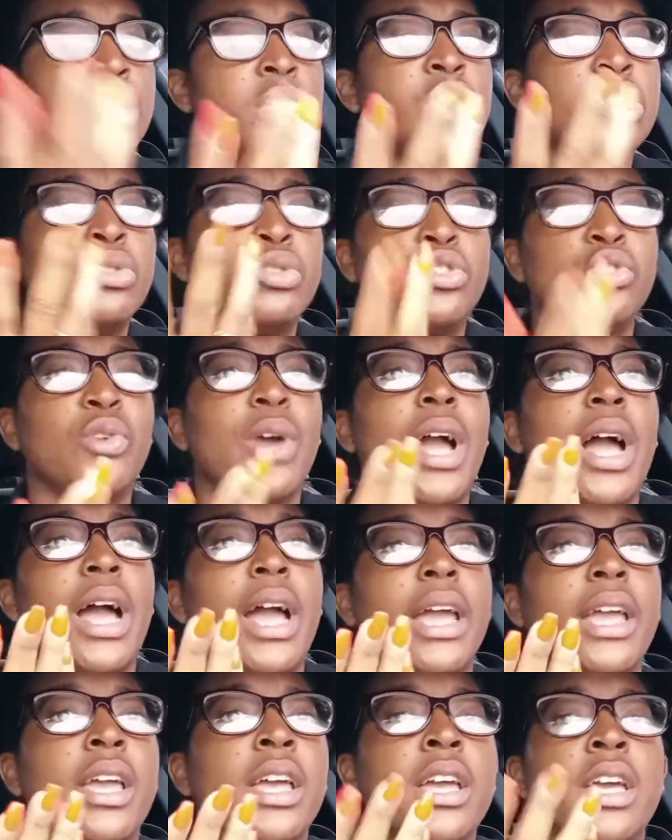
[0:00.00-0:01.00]
did you
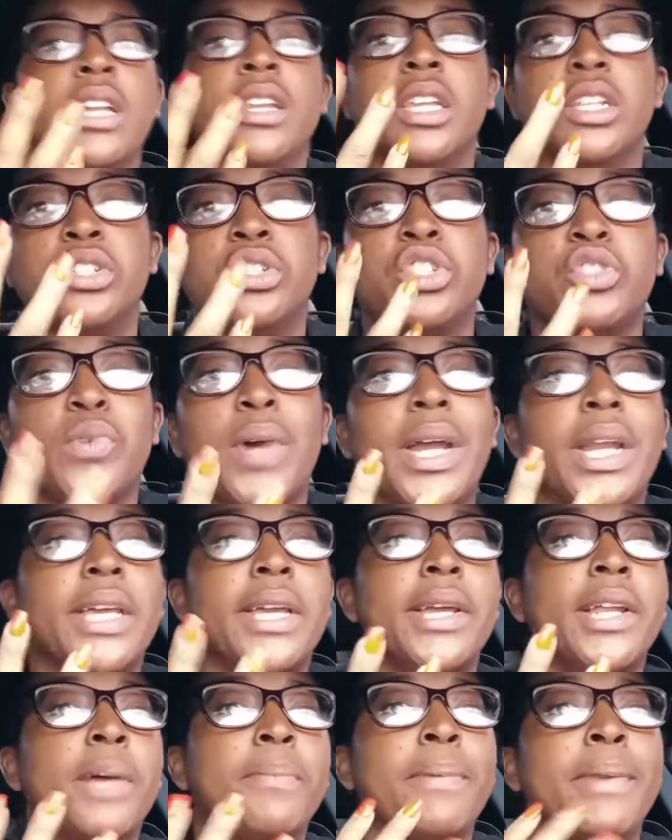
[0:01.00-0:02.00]
try? Did you try
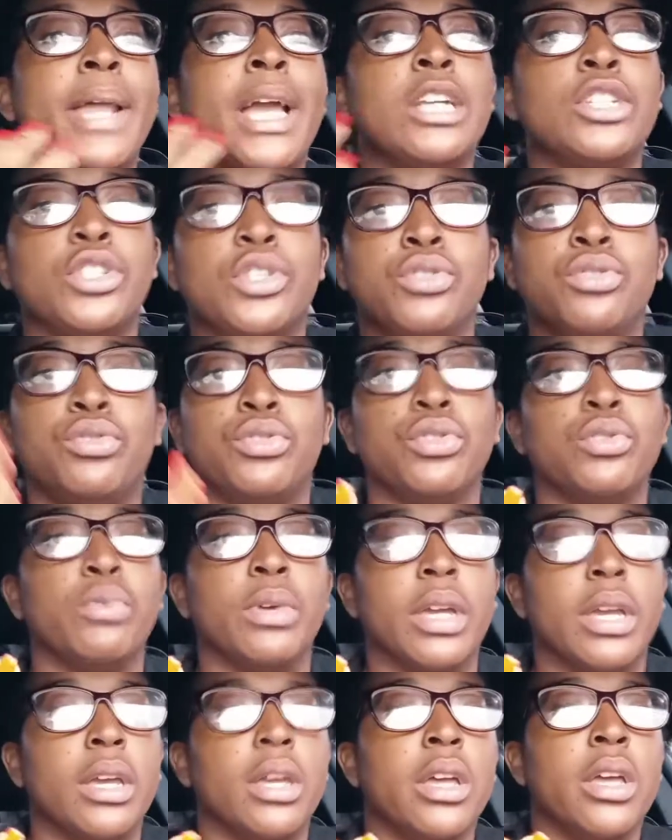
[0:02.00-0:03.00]
to get up and actually
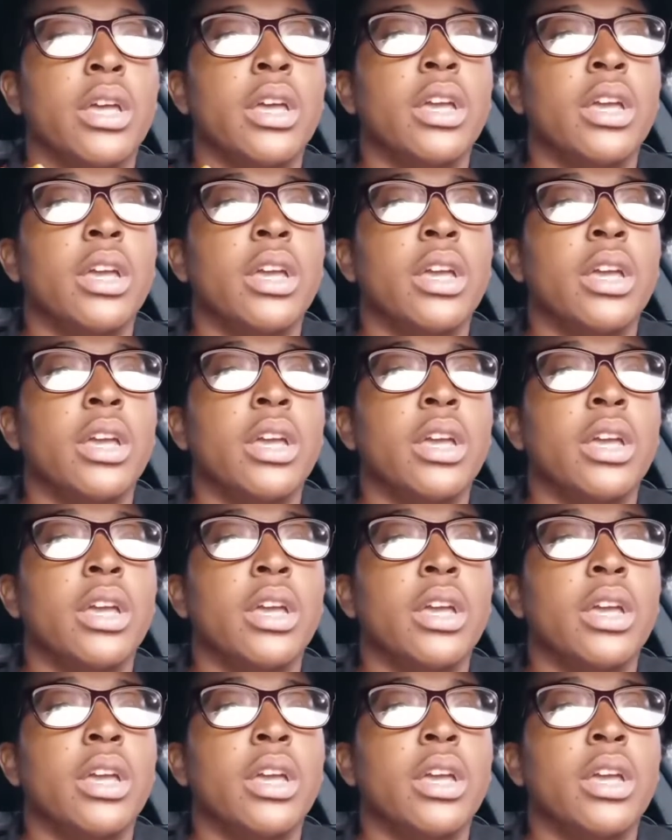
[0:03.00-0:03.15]
do it?